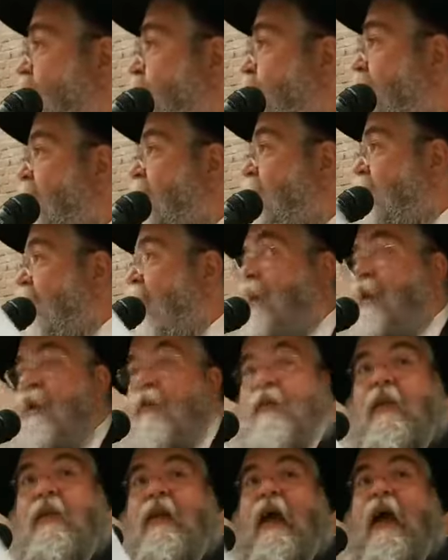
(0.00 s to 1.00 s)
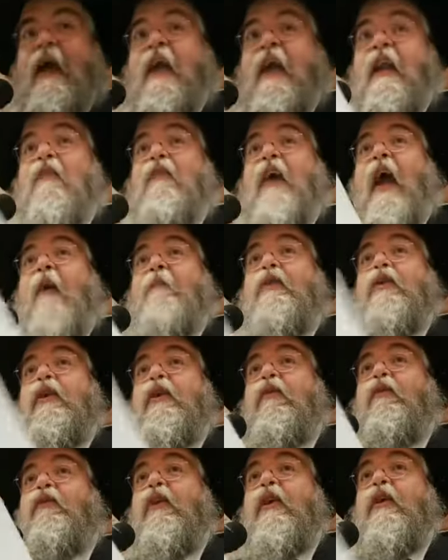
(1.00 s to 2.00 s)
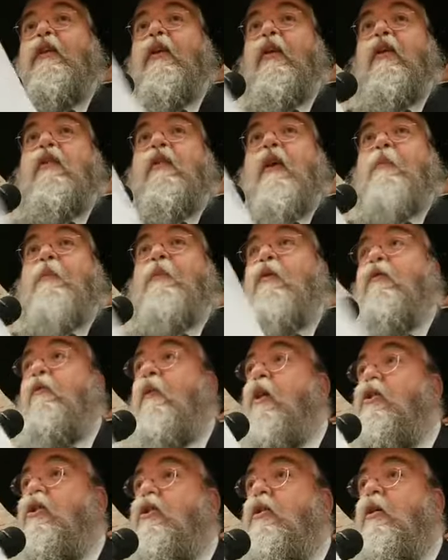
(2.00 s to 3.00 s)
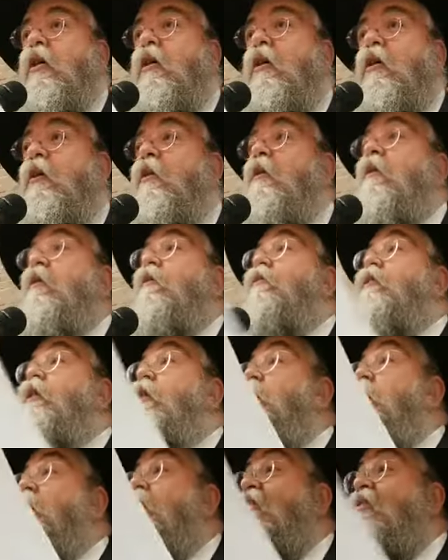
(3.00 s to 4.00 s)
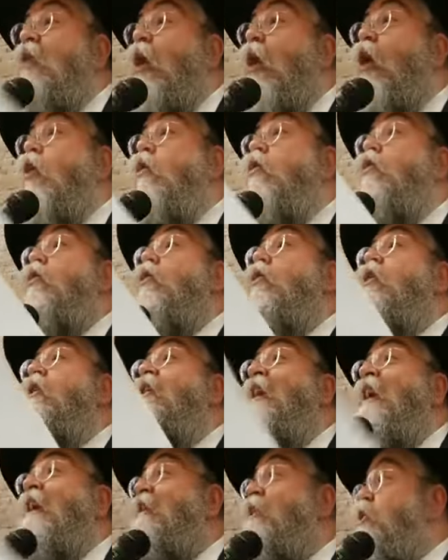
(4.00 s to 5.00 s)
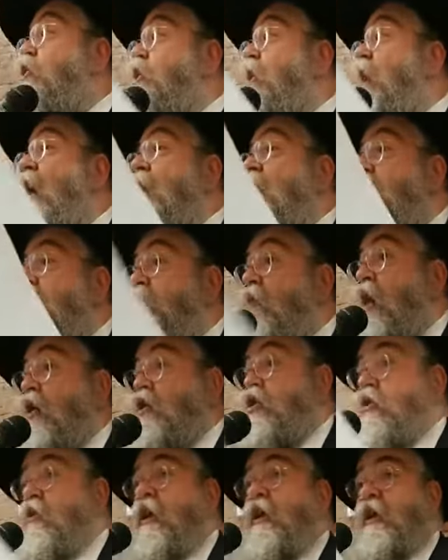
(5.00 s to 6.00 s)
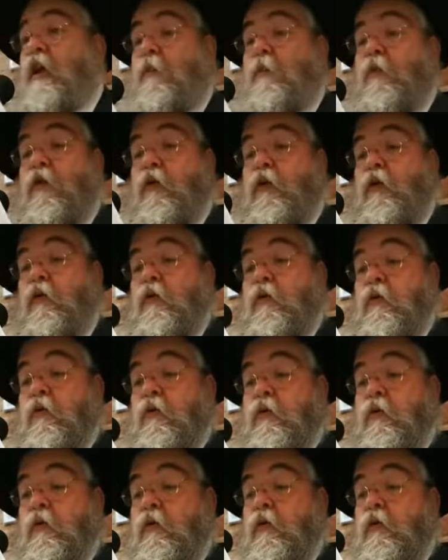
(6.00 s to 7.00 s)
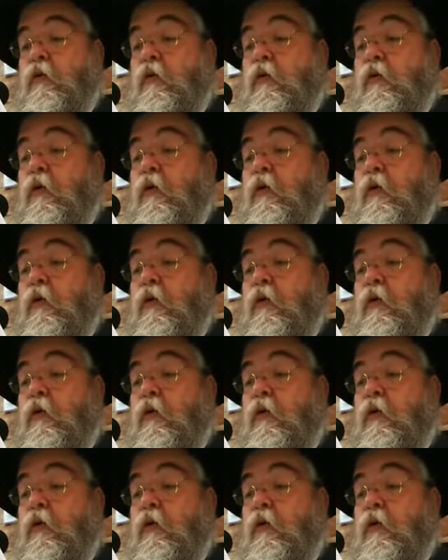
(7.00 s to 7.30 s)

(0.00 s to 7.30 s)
If God forbid anything negative happened to the Frierdiker Rebbe in Russia, there was no Yiddishkeit in Russia anymore.